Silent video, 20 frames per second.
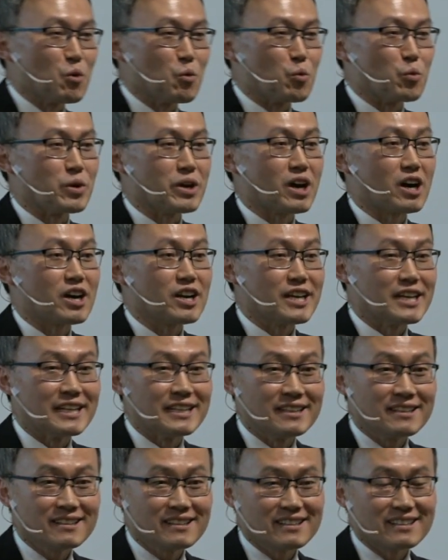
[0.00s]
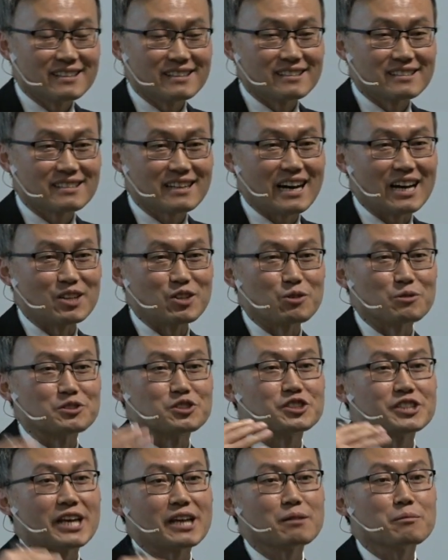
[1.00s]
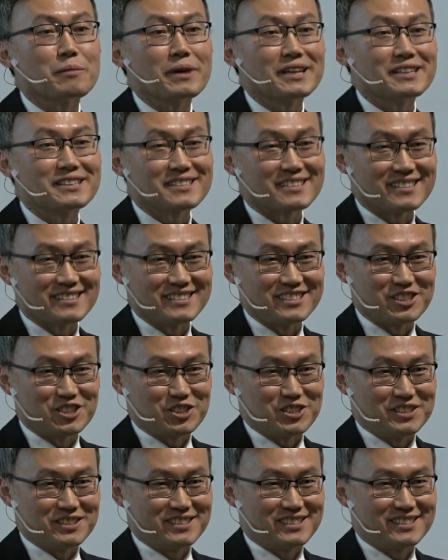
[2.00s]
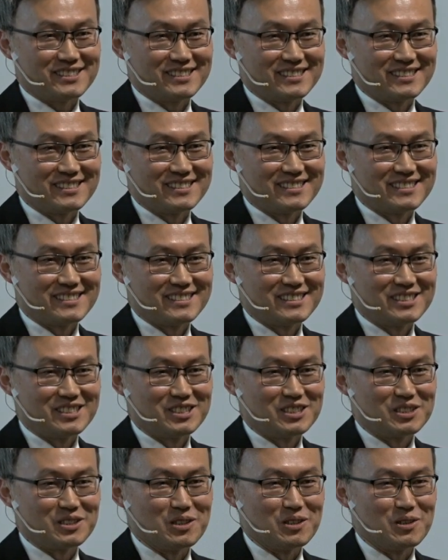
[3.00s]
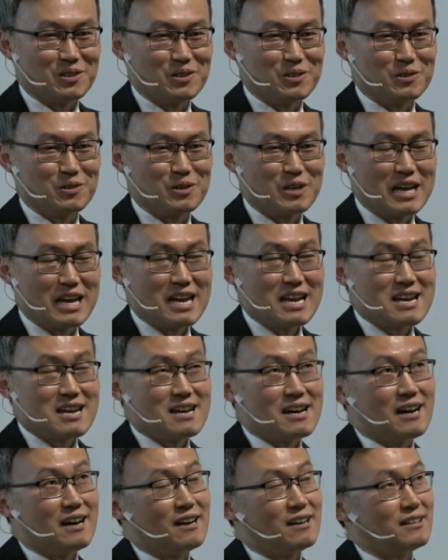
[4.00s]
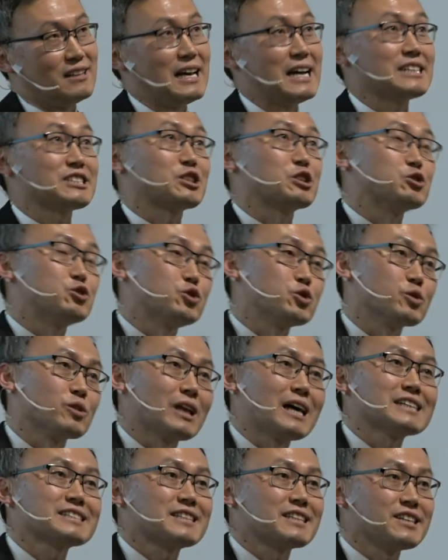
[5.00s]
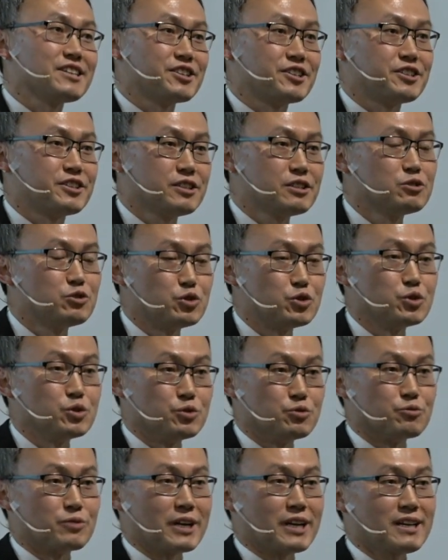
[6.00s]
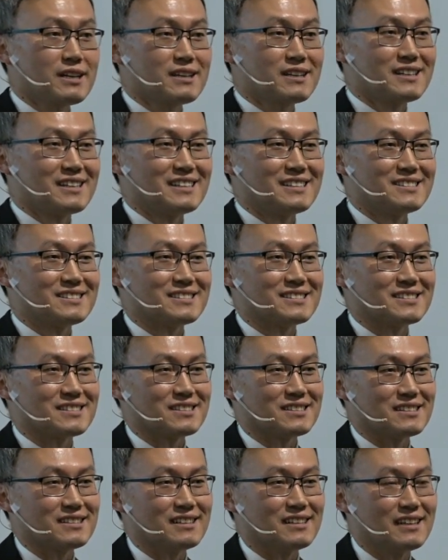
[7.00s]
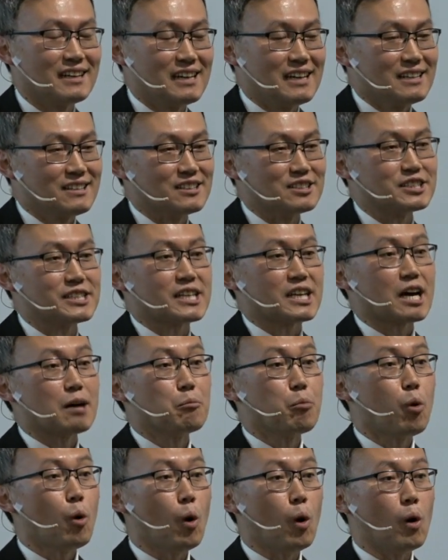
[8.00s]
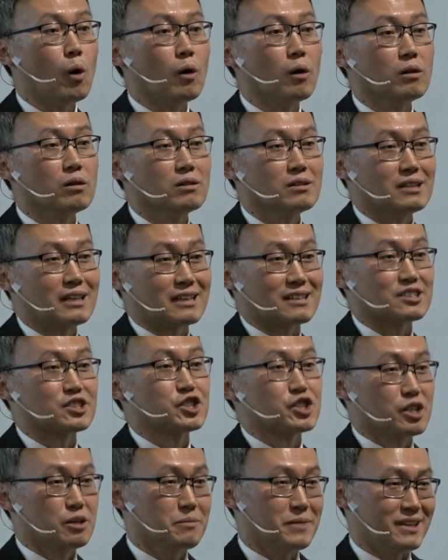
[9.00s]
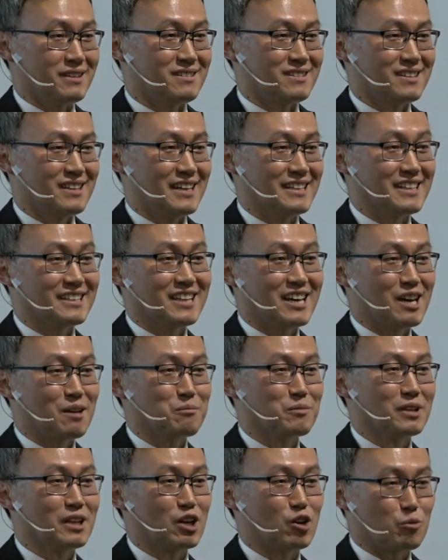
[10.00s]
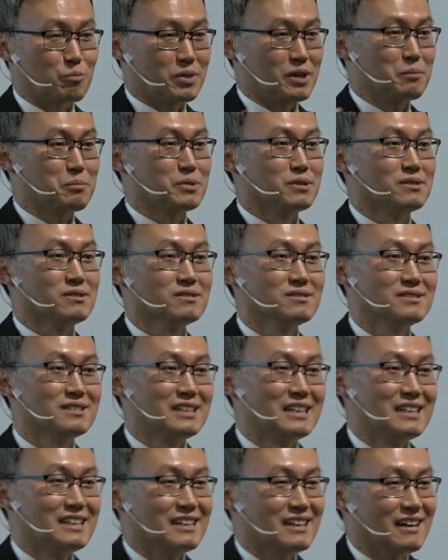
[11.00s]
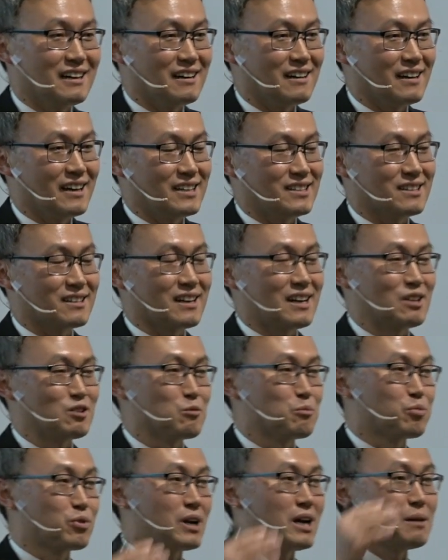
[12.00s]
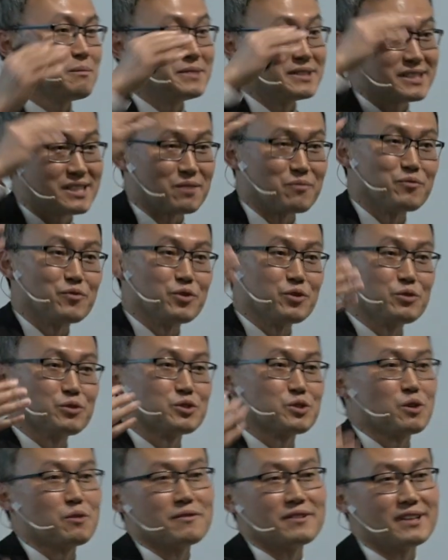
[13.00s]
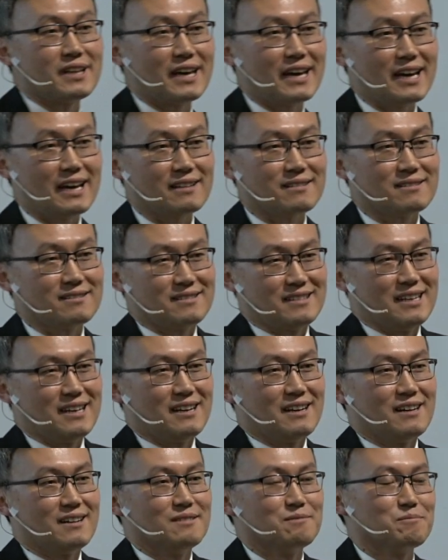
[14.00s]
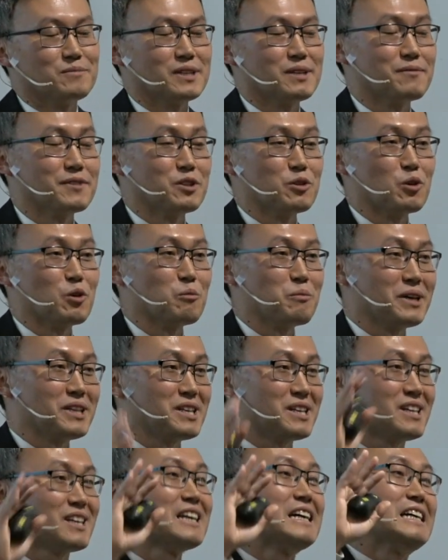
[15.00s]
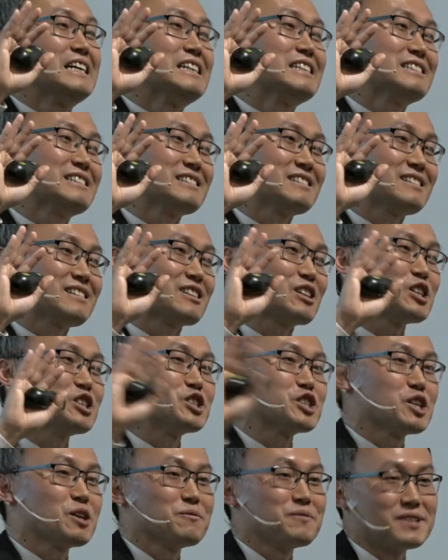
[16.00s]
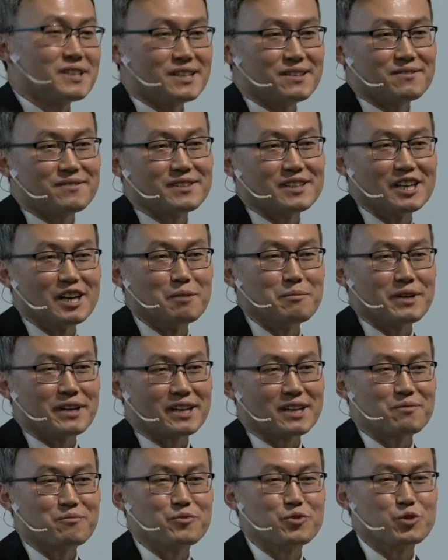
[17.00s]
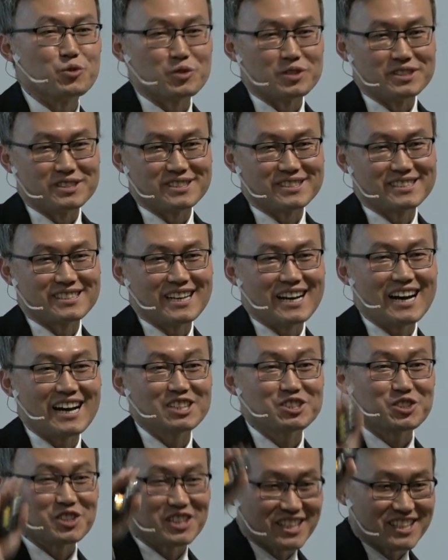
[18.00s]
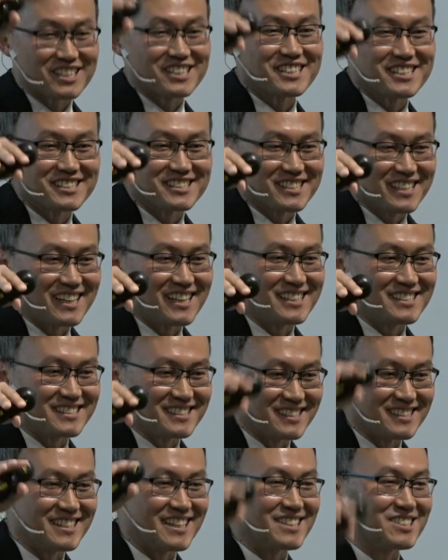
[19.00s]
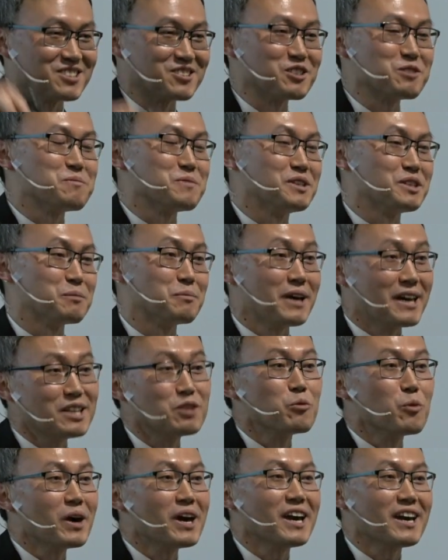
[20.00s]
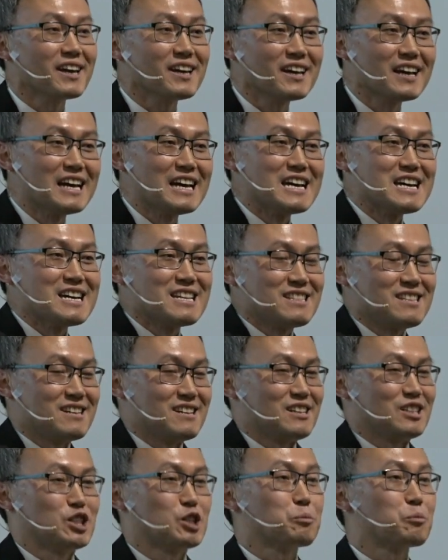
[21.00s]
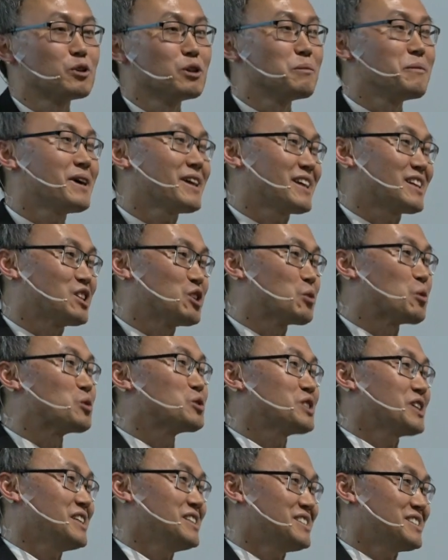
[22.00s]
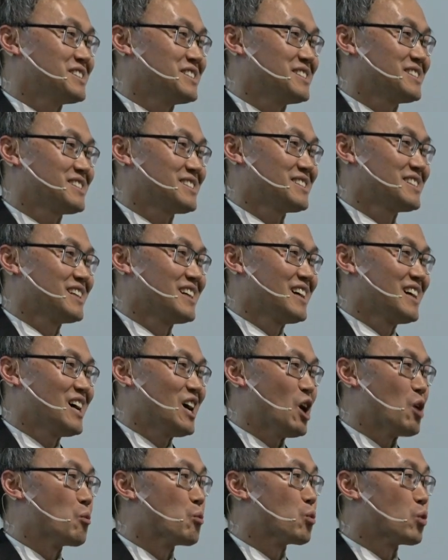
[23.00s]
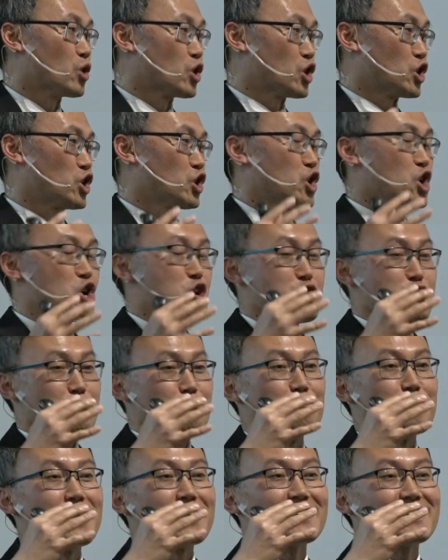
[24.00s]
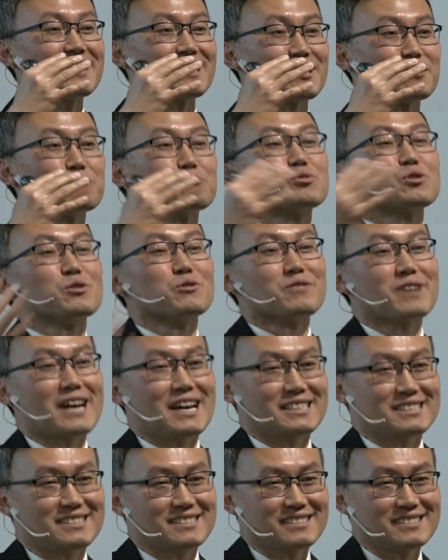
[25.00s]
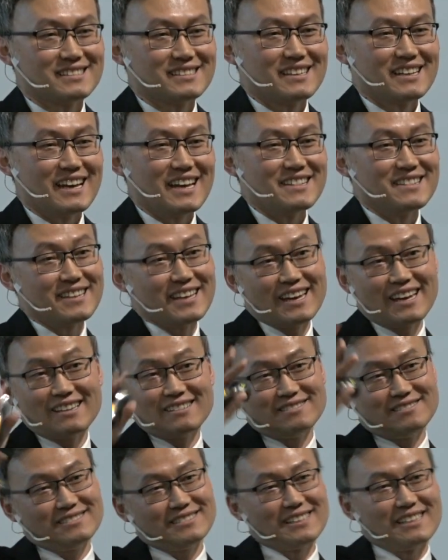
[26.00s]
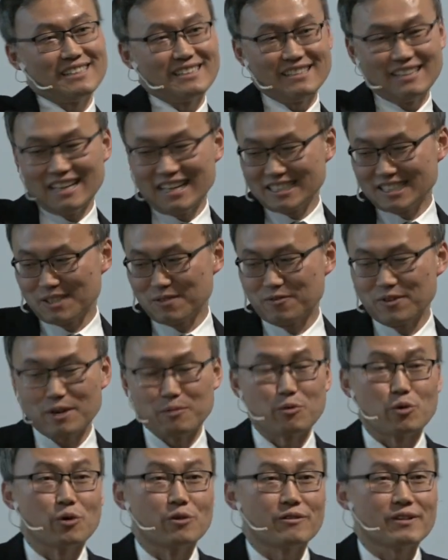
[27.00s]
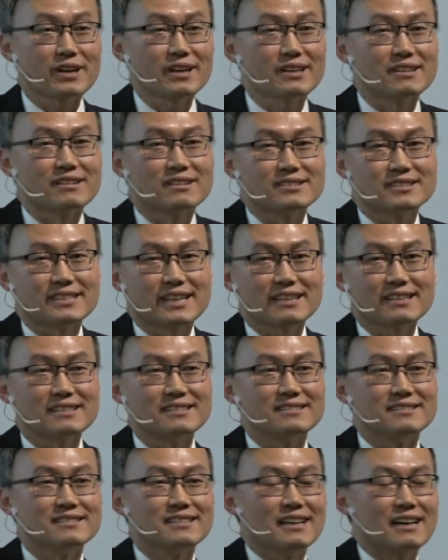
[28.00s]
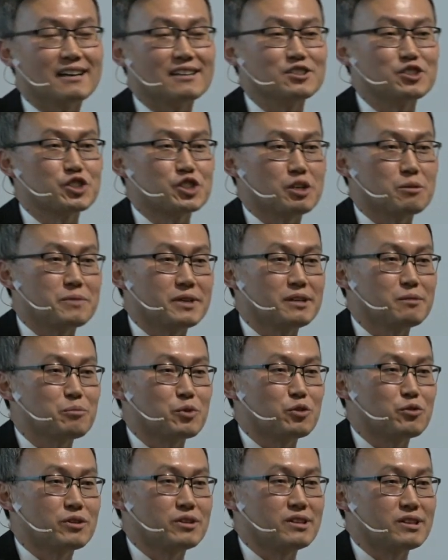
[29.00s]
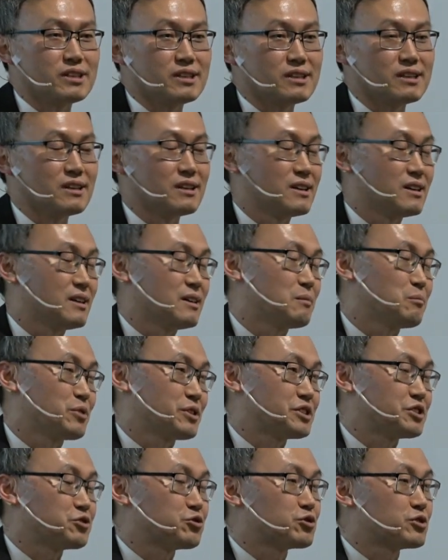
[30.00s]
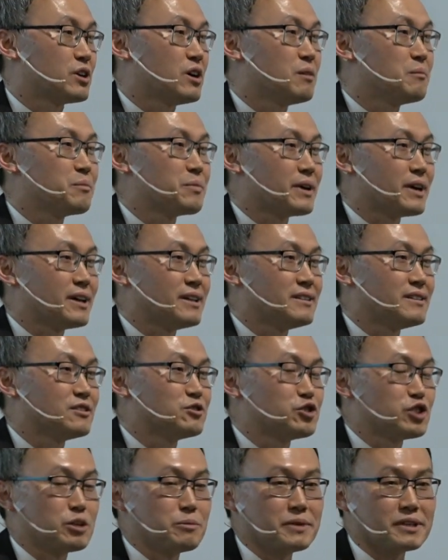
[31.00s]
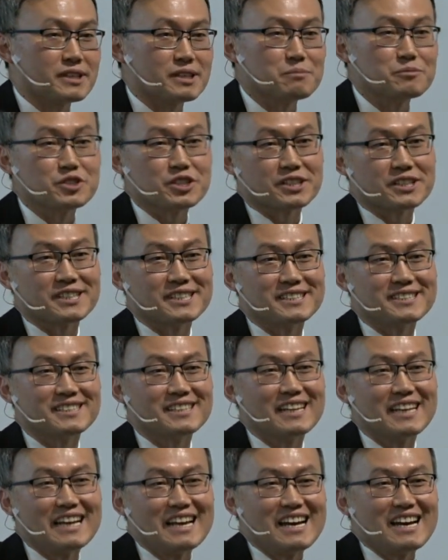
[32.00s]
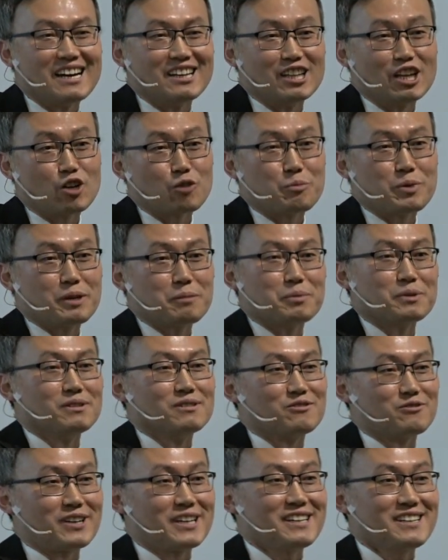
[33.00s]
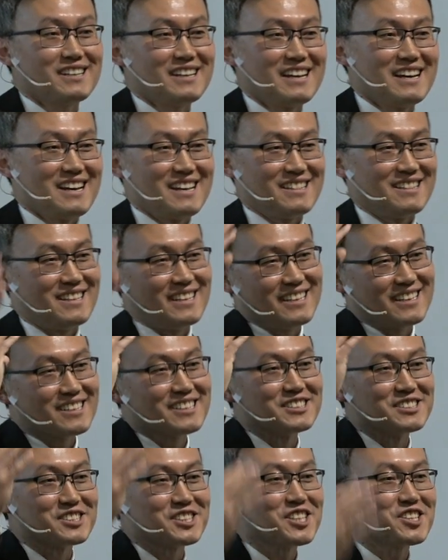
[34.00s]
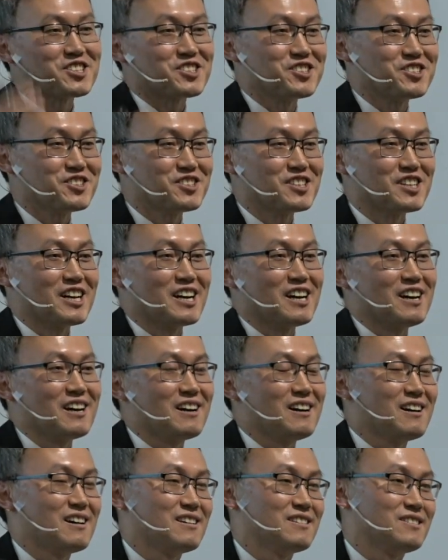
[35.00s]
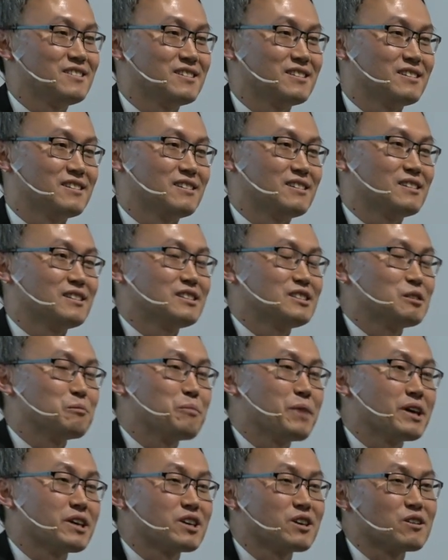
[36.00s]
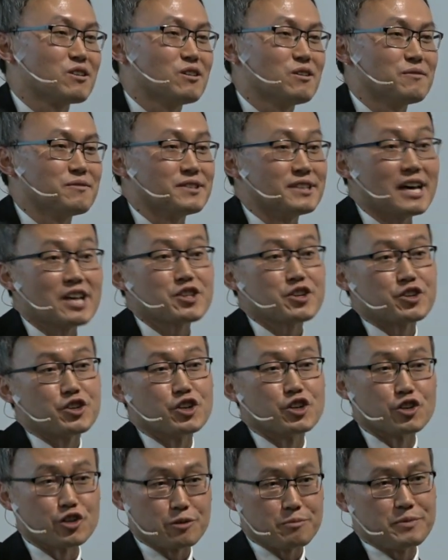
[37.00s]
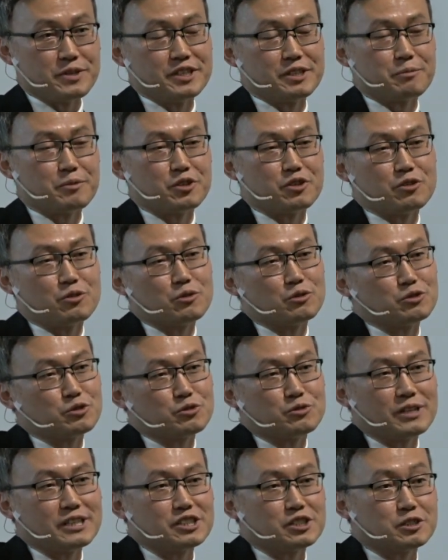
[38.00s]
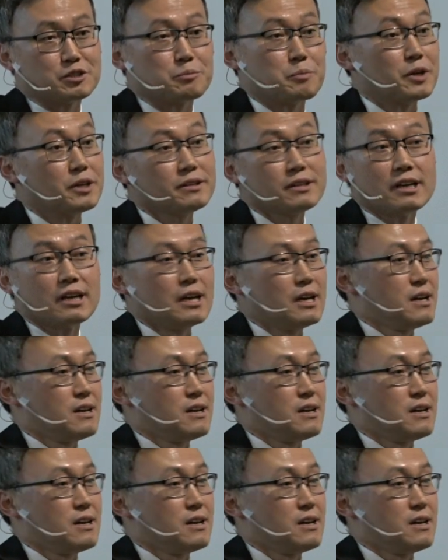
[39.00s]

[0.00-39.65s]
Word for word: we are in kind of stalemate conditions. So uh, last June, last year, June, right? Just the, uh, the Singapore like a summit. At the time, a lot of people uh, had a kind of promising views over that, um, even though many just the conservative American viewers harshly criticized that agreement. But anyway, the diplomatic negotiations uh, were making progress. And then last February, the second uh, summit between the uh, President Trump and the Chairman Kim Jong-un, a lot of people, right, they considered uh, the, the making of another agreement between those two nations, but